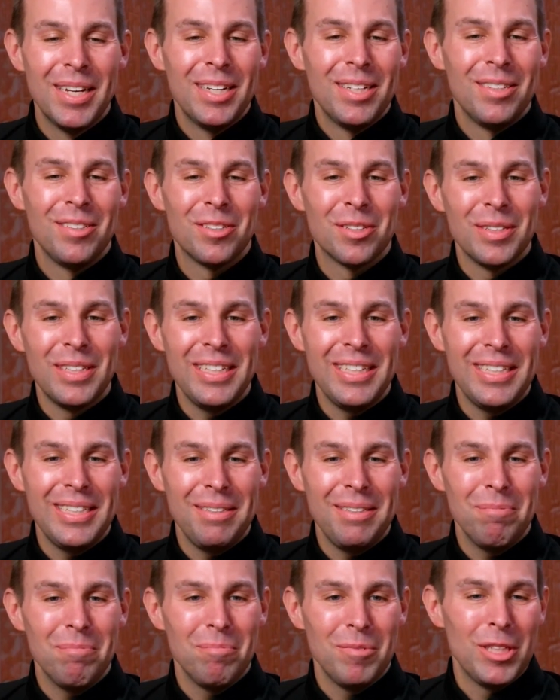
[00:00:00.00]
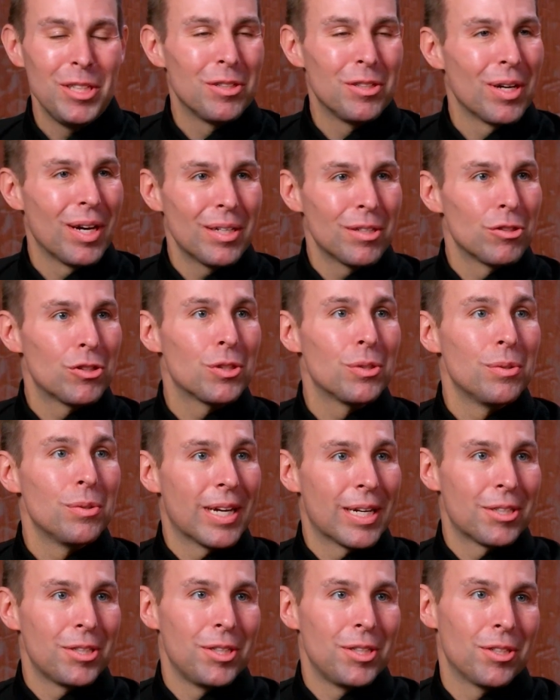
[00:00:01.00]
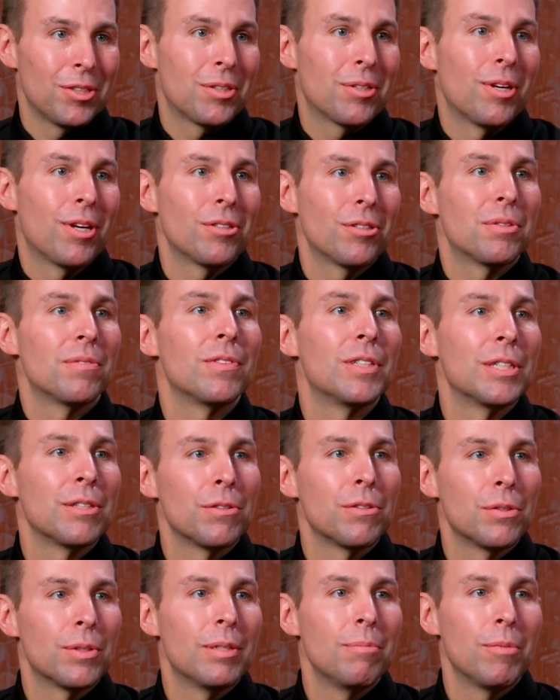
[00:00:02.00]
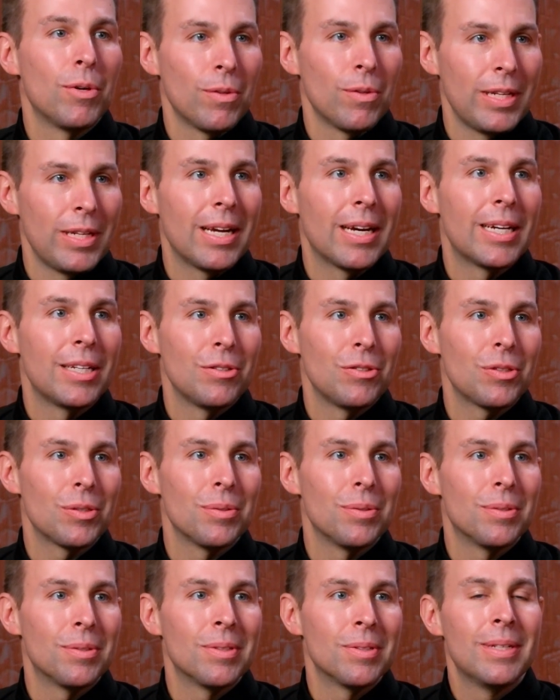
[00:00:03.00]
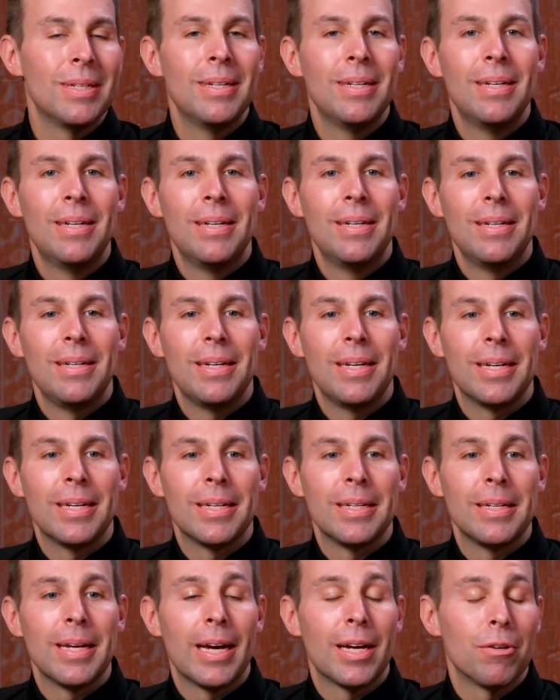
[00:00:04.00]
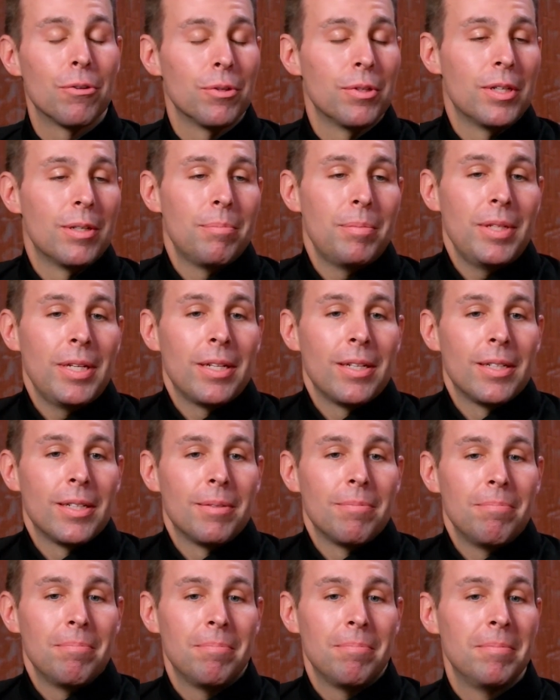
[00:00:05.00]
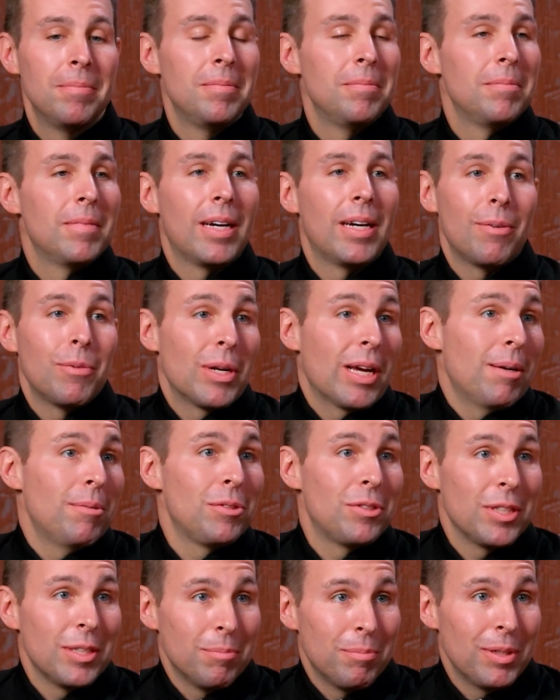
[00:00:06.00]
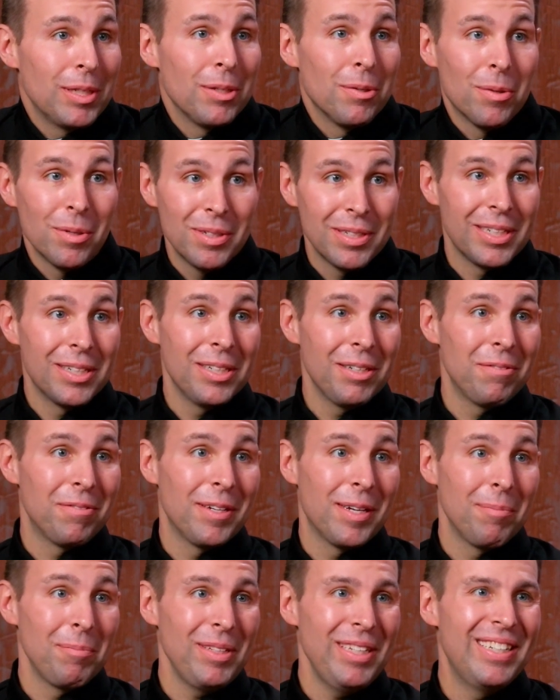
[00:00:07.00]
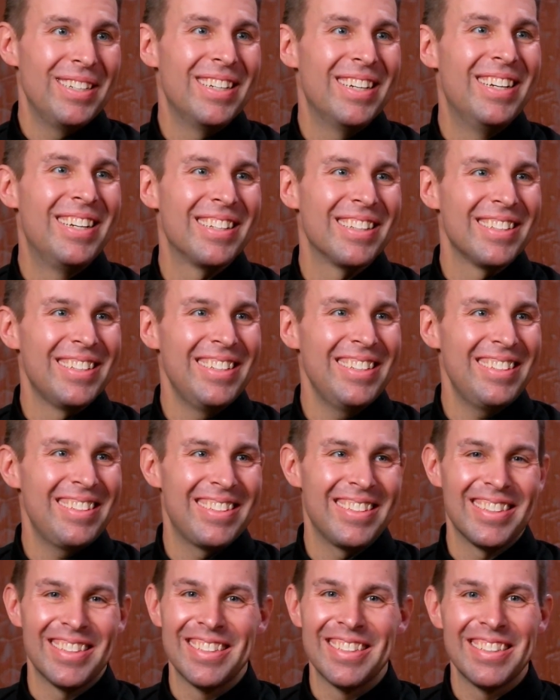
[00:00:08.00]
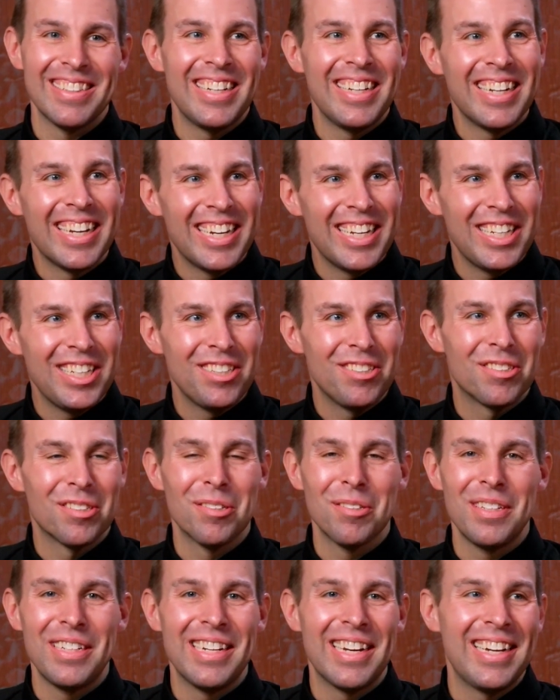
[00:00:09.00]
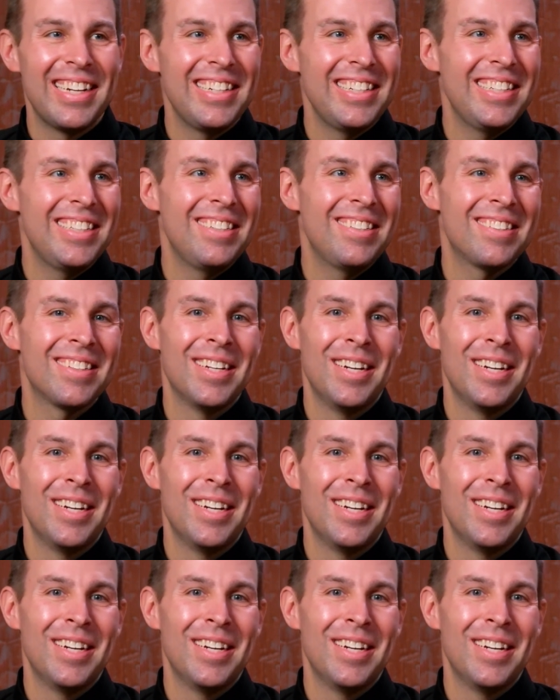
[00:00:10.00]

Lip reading: So he taught in a school actually just across from Illinois, Moline High School. And I grew up in what I would say a pretty ordinary family, at least in the late 80s, early 90s.